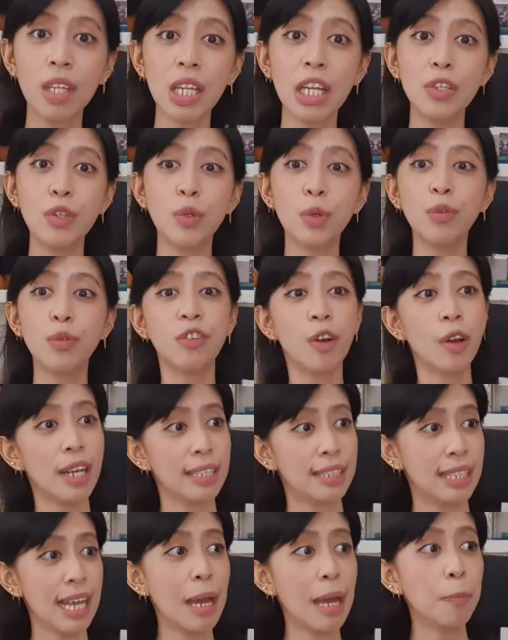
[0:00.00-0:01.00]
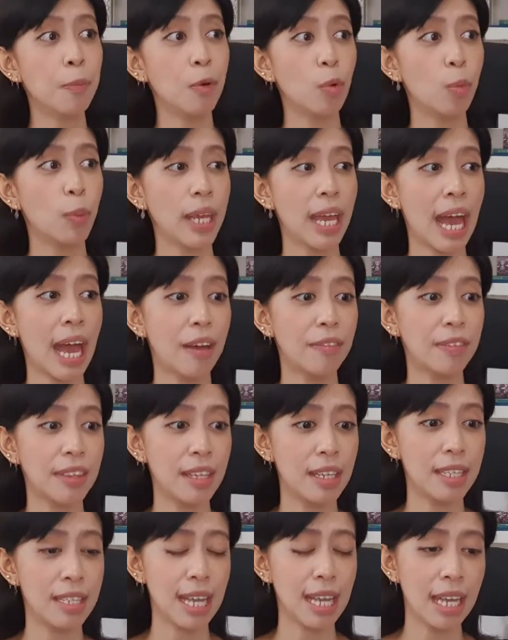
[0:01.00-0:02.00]
So for example, we have
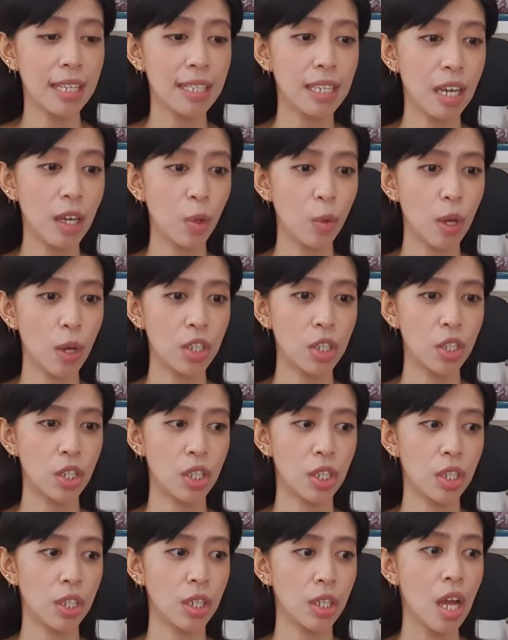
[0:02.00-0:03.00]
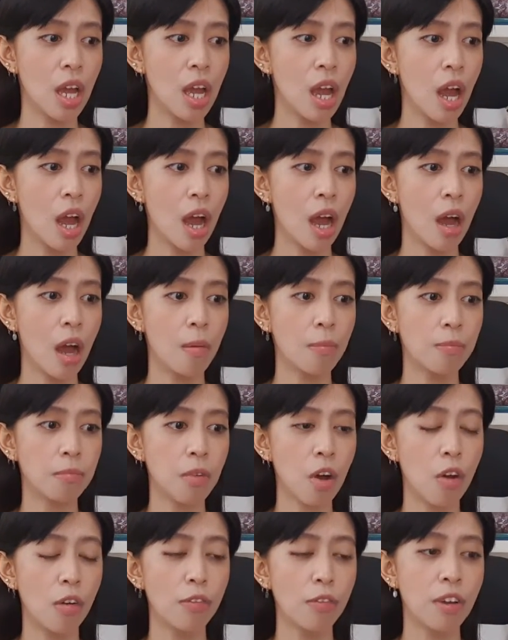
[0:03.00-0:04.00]
this essay question
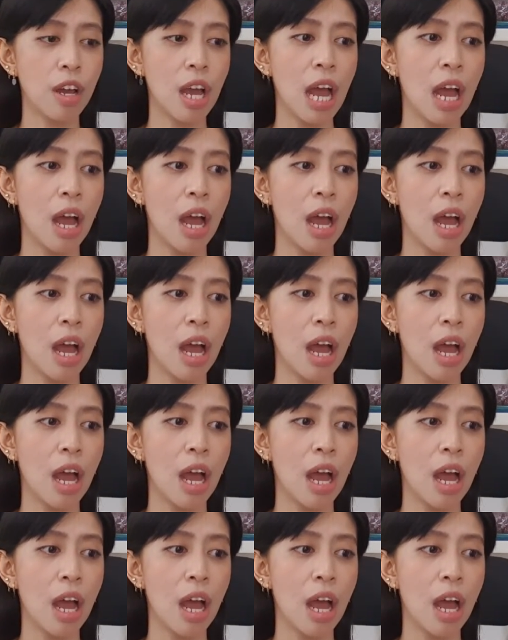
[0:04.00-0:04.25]
of